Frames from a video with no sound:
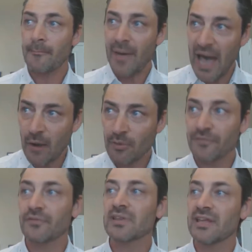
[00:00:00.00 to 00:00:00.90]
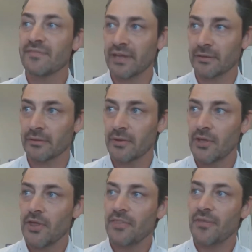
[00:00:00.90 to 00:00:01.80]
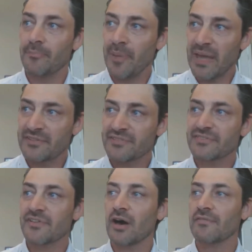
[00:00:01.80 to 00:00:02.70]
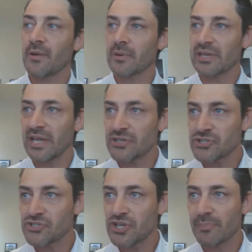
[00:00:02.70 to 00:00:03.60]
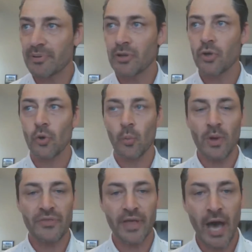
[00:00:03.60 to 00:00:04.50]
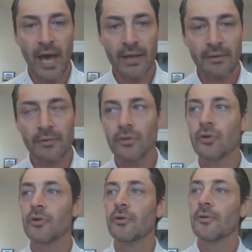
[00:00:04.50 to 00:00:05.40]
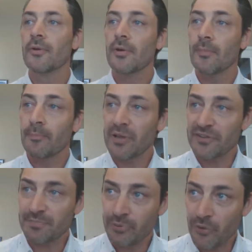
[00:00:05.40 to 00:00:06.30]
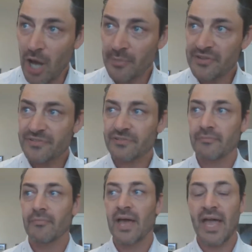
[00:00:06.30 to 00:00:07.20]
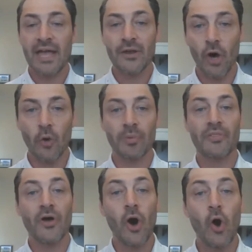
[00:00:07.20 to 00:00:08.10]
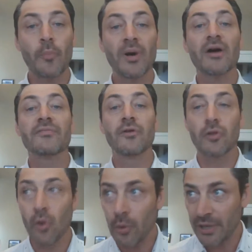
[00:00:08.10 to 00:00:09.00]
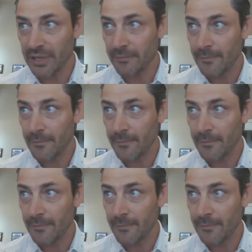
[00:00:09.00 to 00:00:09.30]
power for living, the basis of a relationship with God, plus promise and hope, the hope of glory.